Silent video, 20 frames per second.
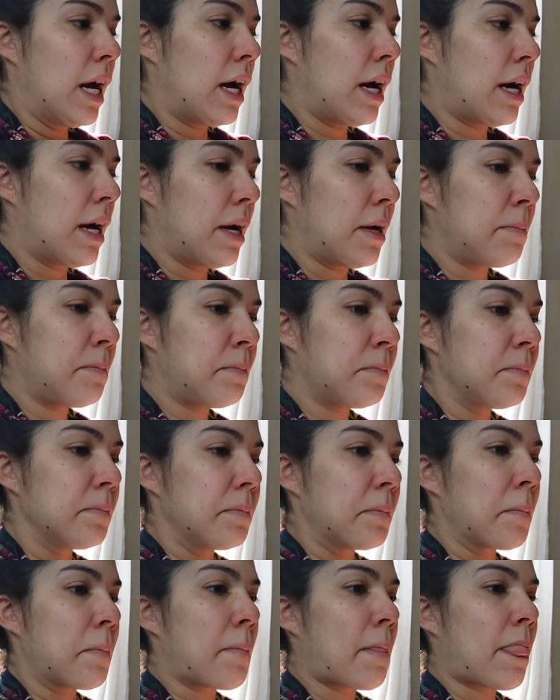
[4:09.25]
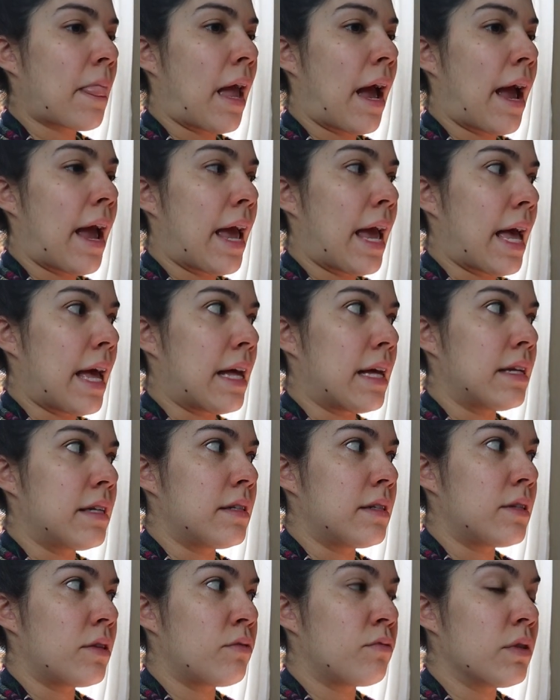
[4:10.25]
Um, and